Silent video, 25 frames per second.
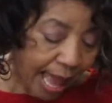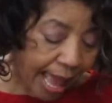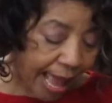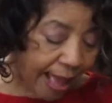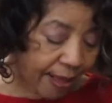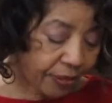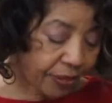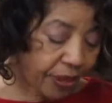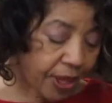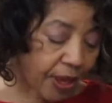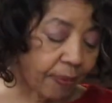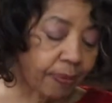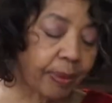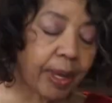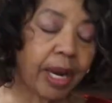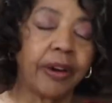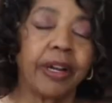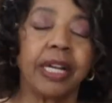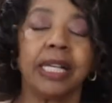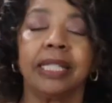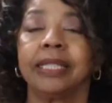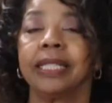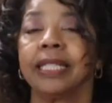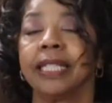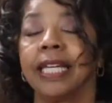And then there
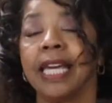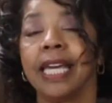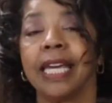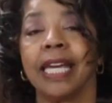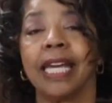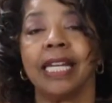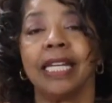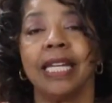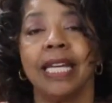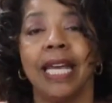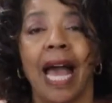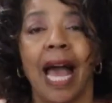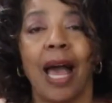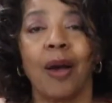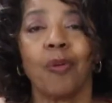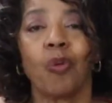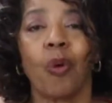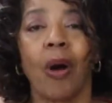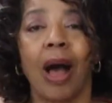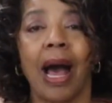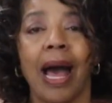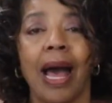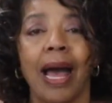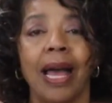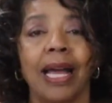is Kiki
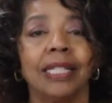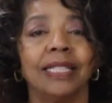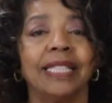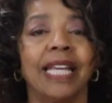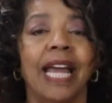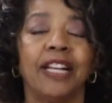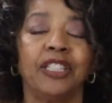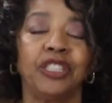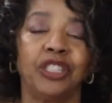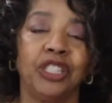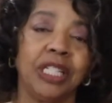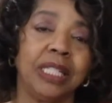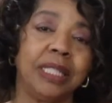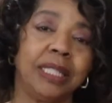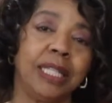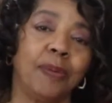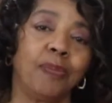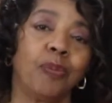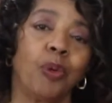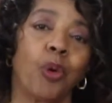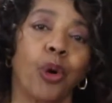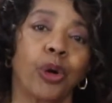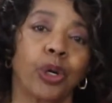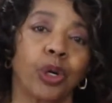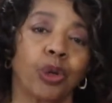DIYs, and she's
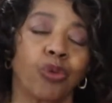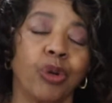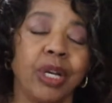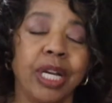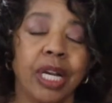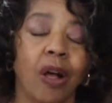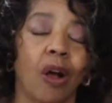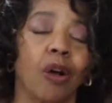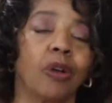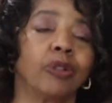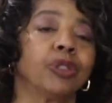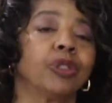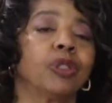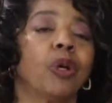in Puerto Rico.